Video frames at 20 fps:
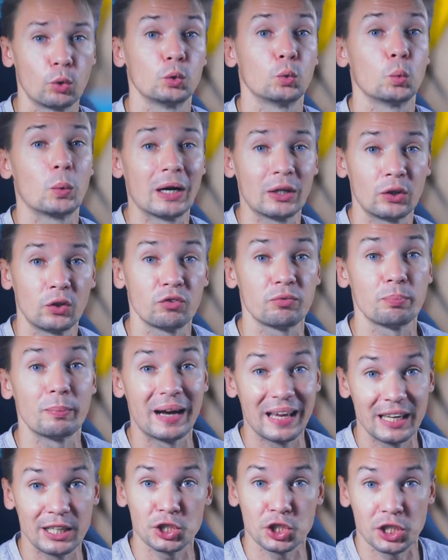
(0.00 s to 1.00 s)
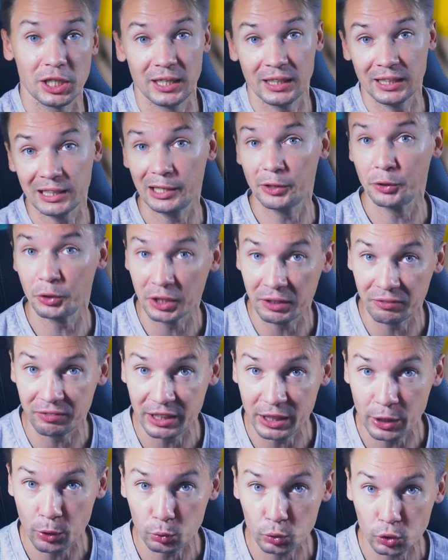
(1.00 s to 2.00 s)
on one of Mike Shake learning
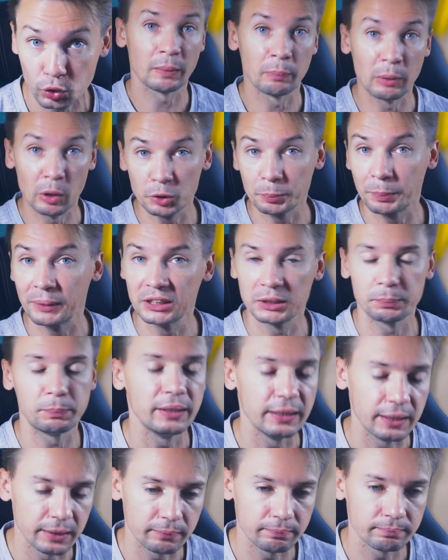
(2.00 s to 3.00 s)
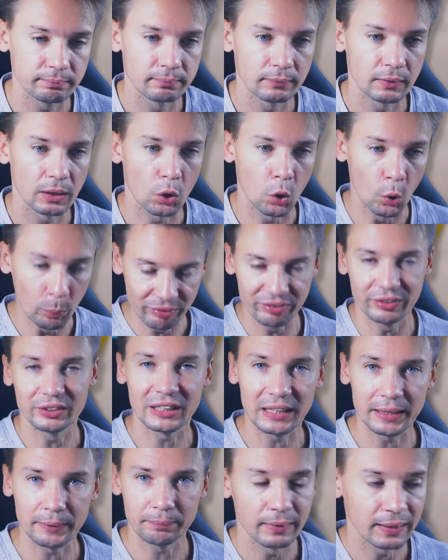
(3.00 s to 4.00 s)
videos about pen spinning
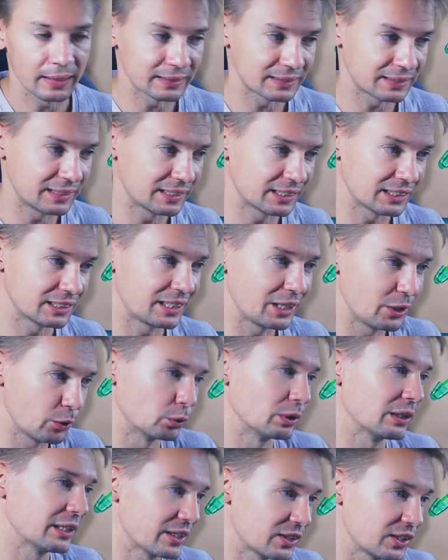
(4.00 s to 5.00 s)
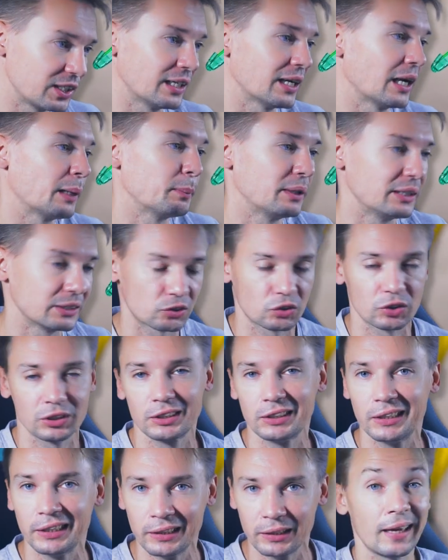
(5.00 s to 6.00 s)
obviously, as this is the only thing I'm
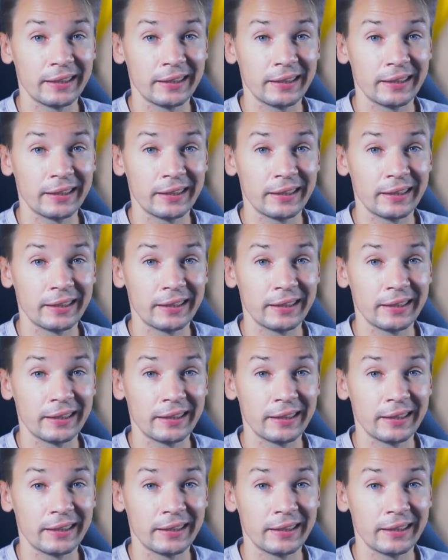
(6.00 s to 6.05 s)
interested in.